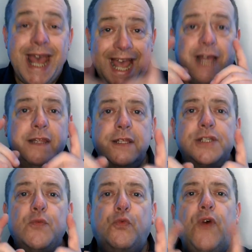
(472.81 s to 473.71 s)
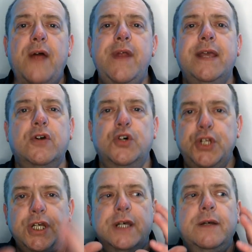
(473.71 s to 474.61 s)
and there's a very
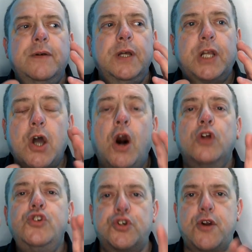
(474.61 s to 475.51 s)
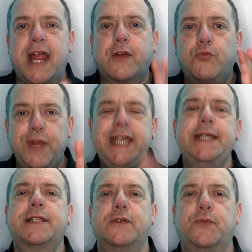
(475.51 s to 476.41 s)
good contract
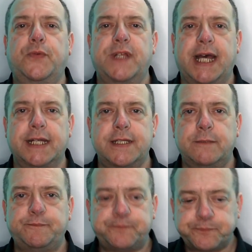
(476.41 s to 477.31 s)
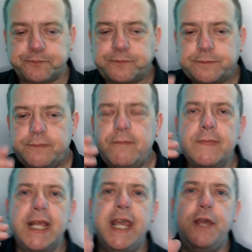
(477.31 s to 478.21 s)
reason for that.
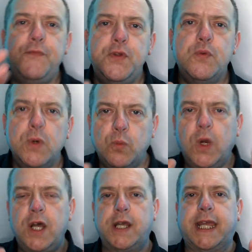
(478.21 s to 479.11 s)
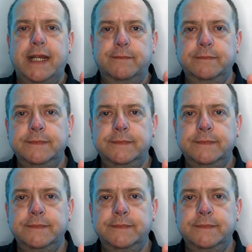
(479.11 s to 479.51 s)
If you were working